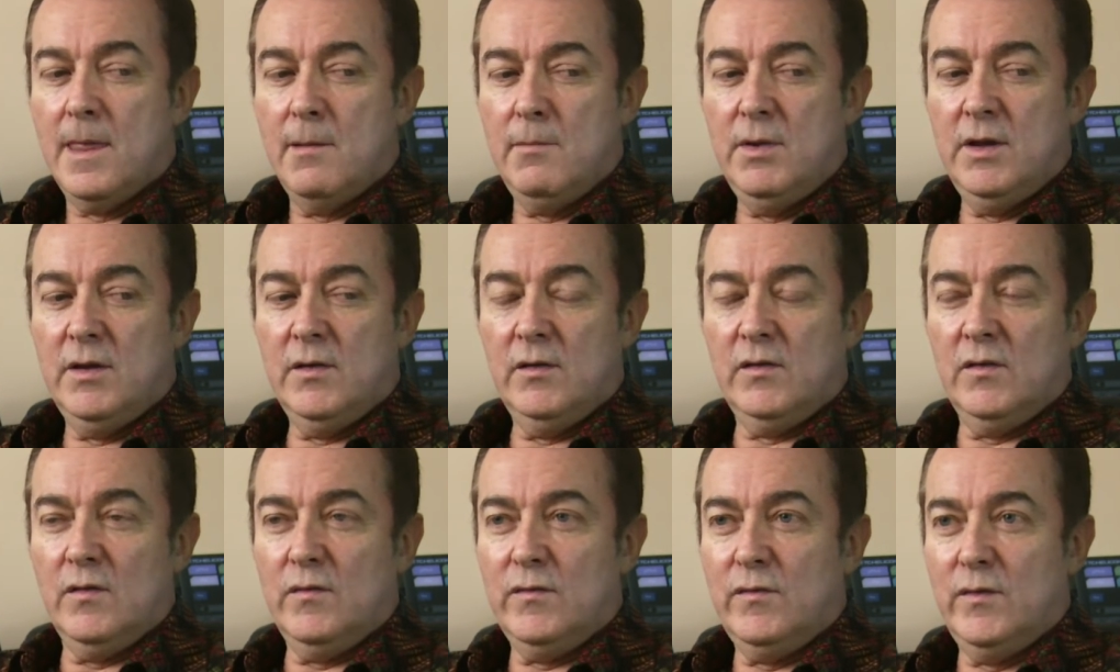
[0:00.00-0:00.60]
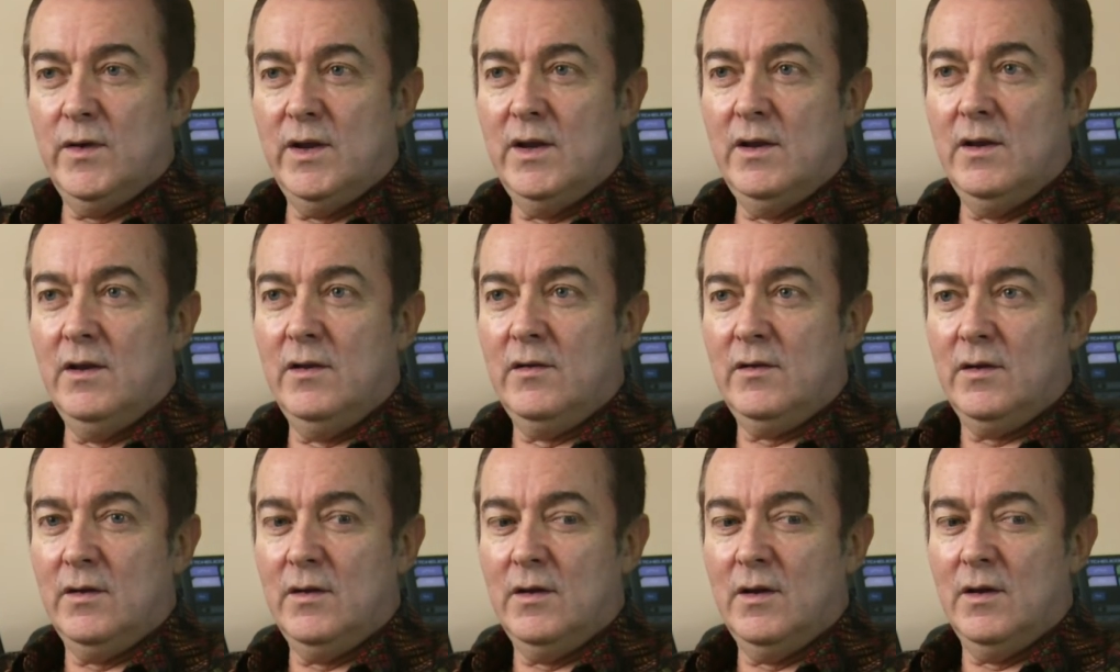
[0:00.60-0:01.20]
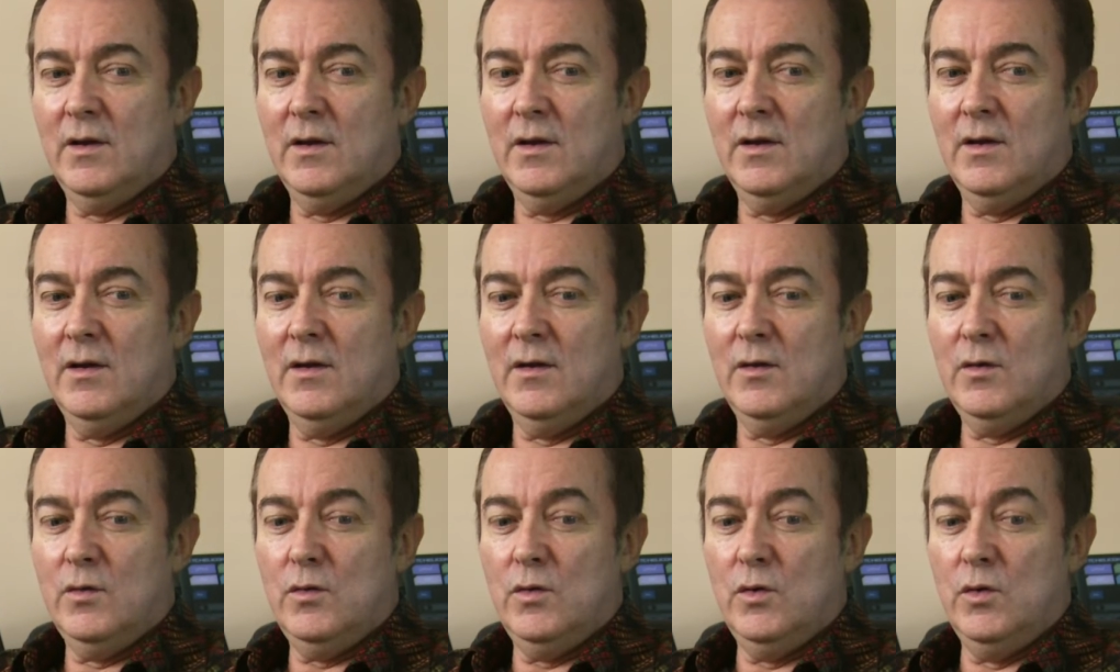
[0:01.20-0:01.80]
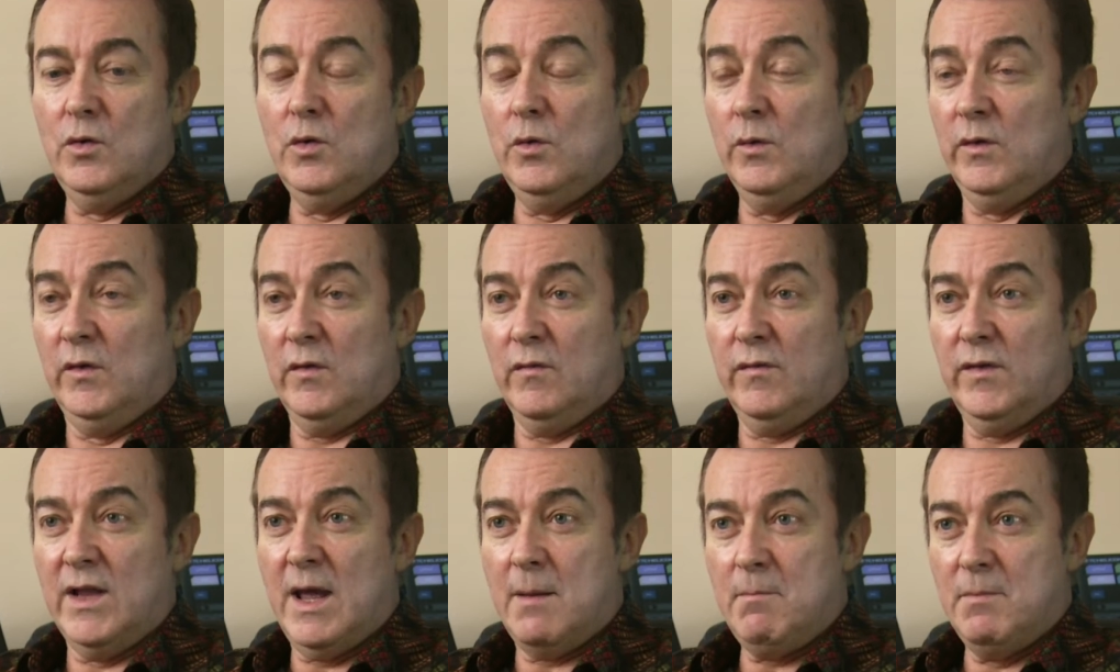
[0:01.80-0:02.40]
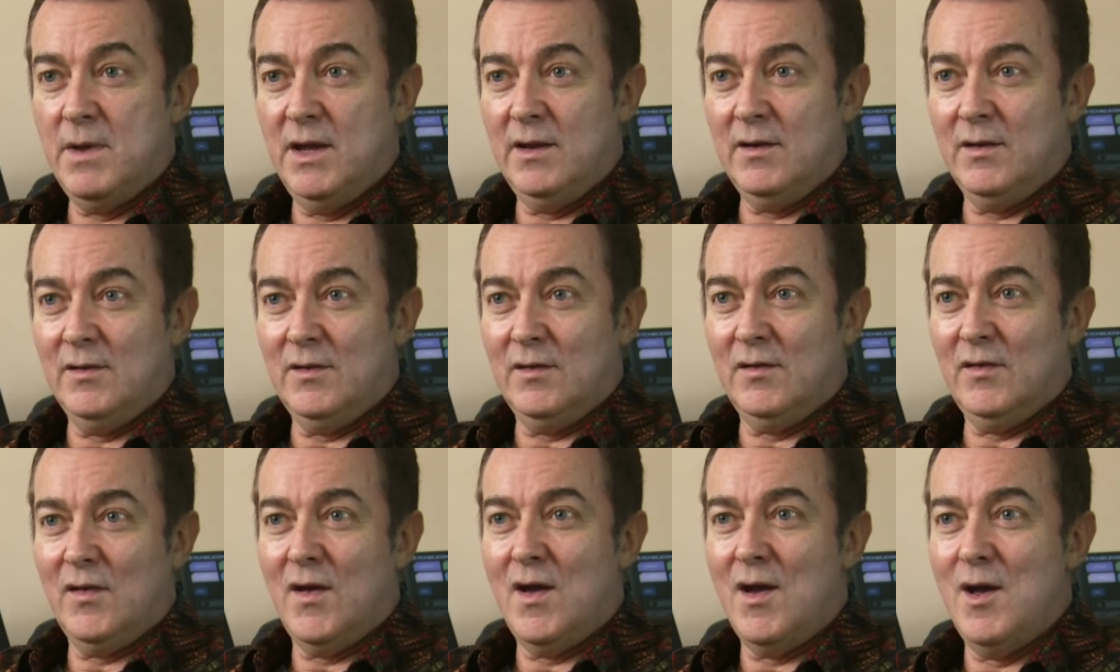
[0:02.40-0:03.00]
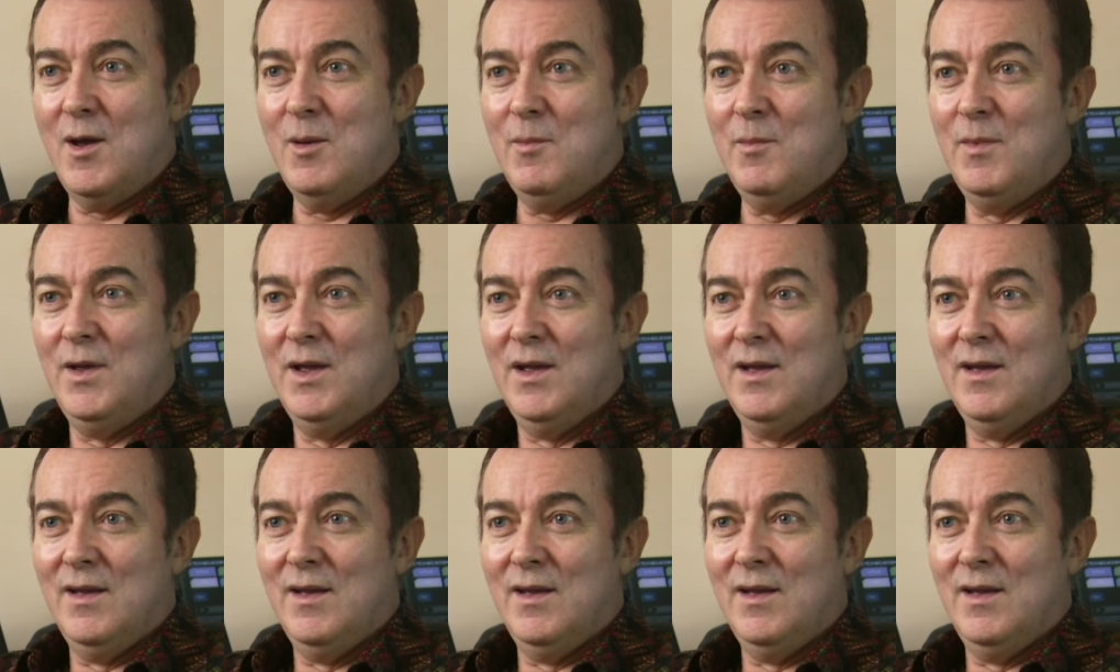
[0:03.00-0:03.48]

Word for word: because a friend uh, who was a flatmate at the time